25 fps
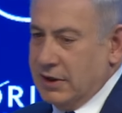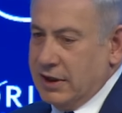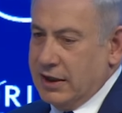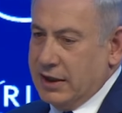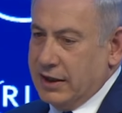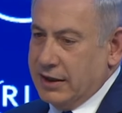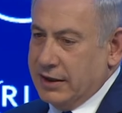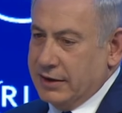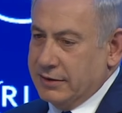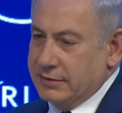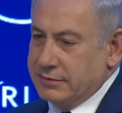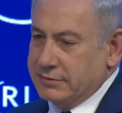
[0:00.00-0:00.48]

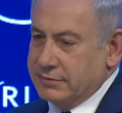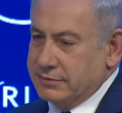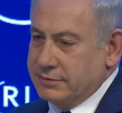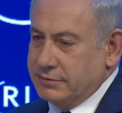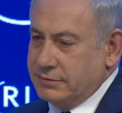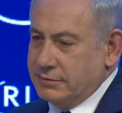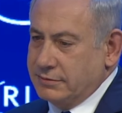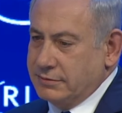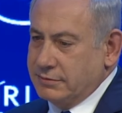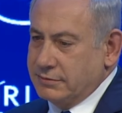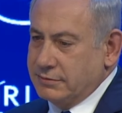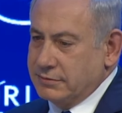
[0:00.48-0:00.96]
Uh,
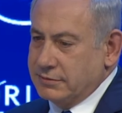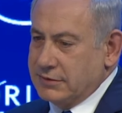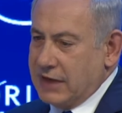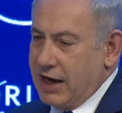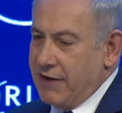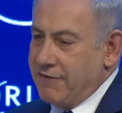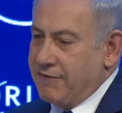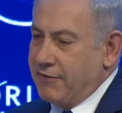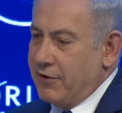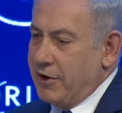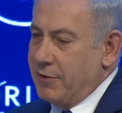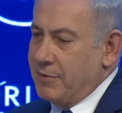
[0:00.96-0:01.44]

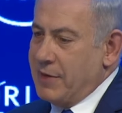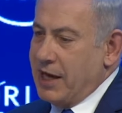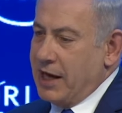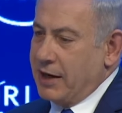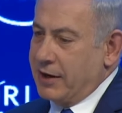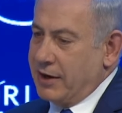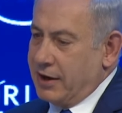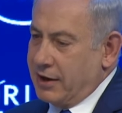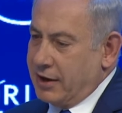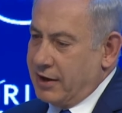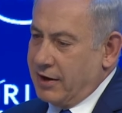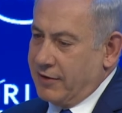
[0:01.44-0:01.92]
I fall
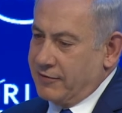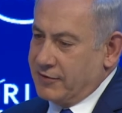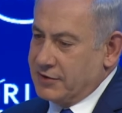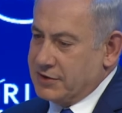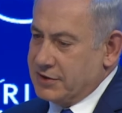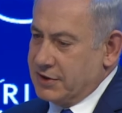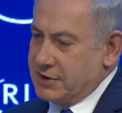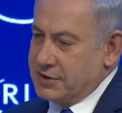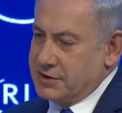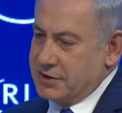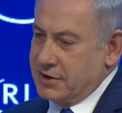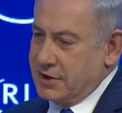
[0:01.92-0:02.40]
back on a
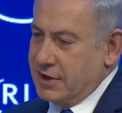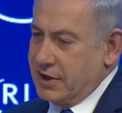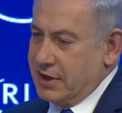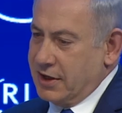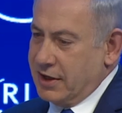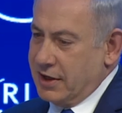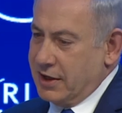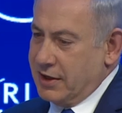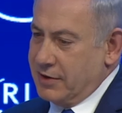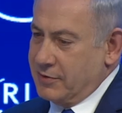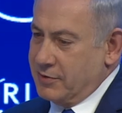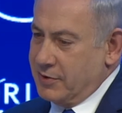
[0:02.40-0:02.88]
conversation I
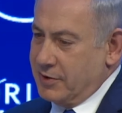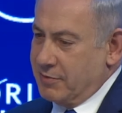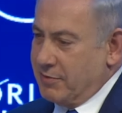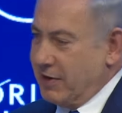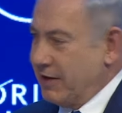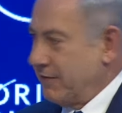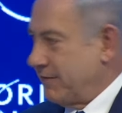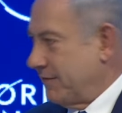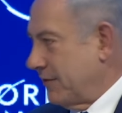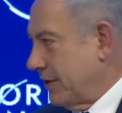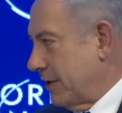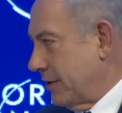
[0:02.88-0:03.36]
had with
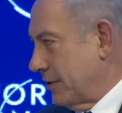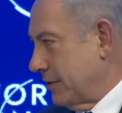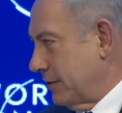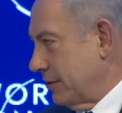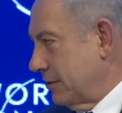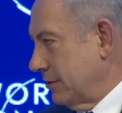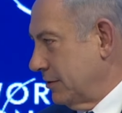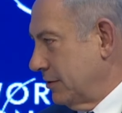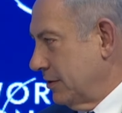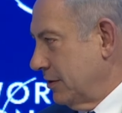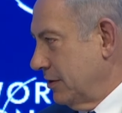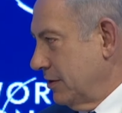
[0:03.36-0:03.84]
my father.
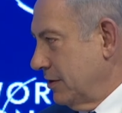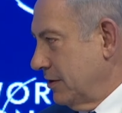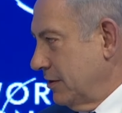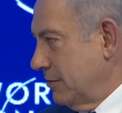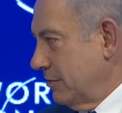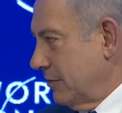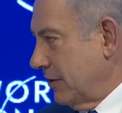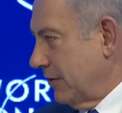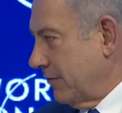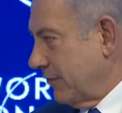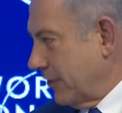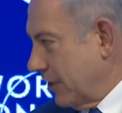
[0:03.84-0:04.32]

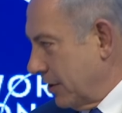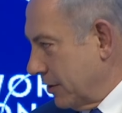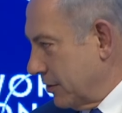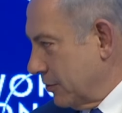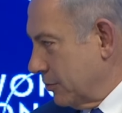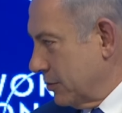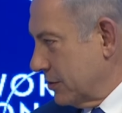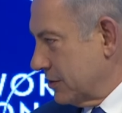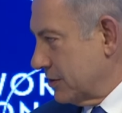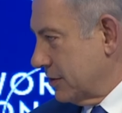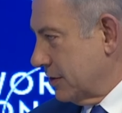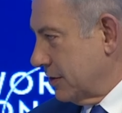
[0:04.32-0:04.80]
My father
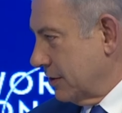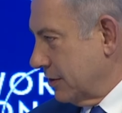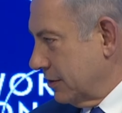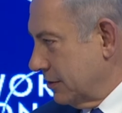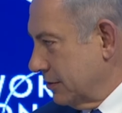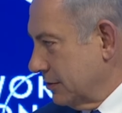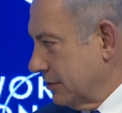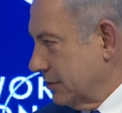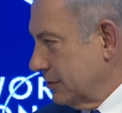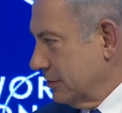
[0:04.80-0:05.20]
was a,